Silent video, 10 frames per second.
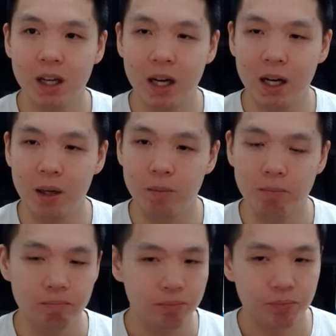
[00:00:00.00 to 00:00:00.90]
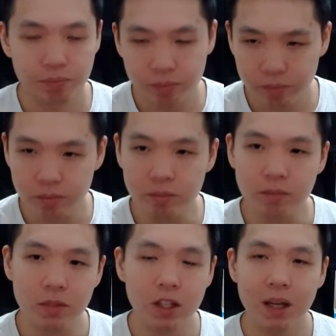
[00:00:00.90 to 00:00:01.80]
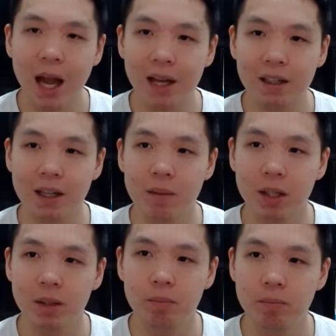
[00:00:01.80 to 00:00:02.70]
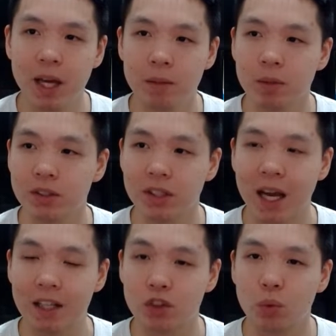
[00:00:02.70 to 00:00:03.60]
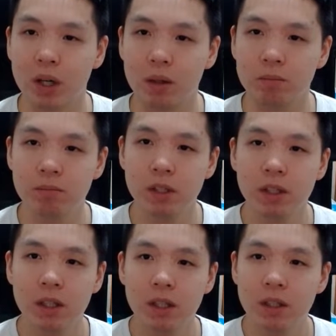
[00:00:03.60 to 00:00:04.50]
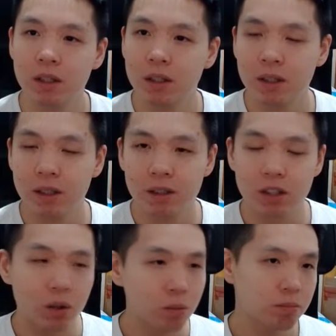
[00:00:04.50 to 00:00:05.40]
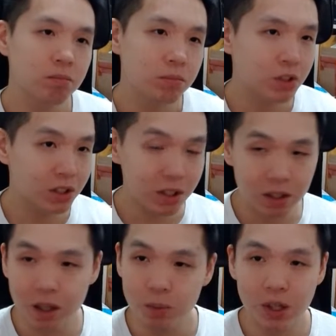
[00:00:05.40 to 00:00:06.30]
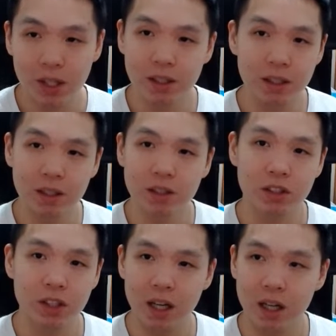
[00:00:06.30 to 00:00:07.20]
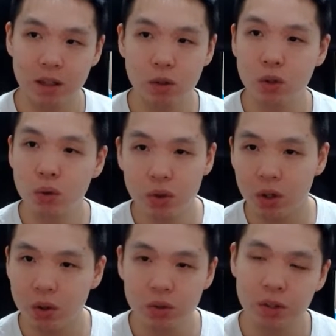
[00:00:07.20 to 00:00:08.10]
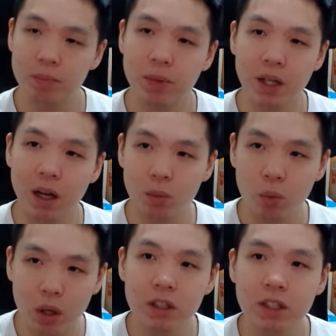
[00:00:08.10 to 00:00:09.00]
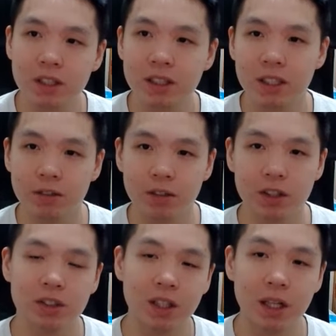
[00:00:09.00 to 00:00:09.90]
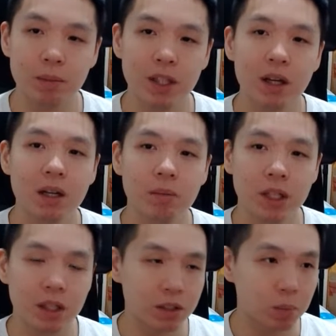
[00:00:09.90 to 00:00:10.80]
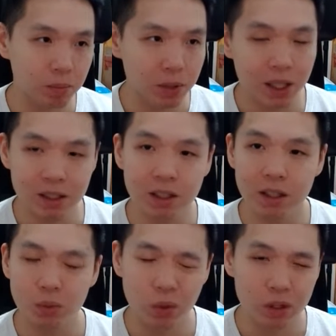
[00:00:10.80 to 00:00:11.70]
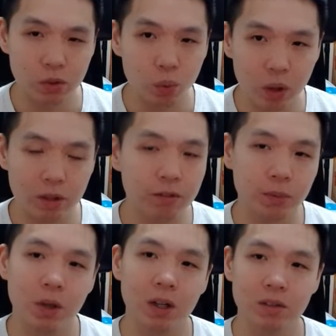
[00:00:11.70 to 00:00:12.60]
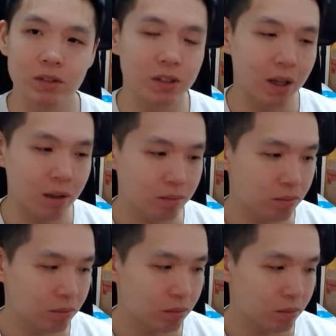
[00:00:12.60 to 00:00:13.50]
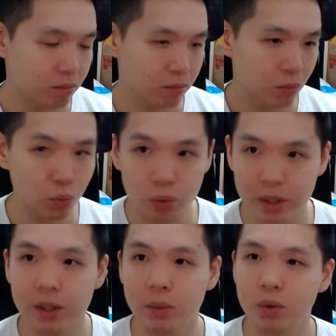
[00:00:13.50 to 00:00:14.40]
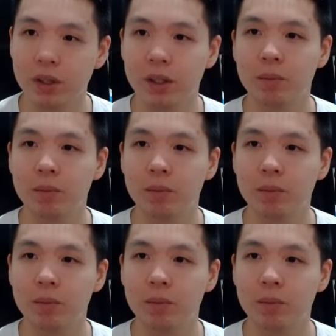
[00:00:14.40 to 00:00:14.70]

um, academic papers as well. So just a couple ideas. Uh, who knows? But I wanted to see if there was an API because Perplexity was one of the models that really, really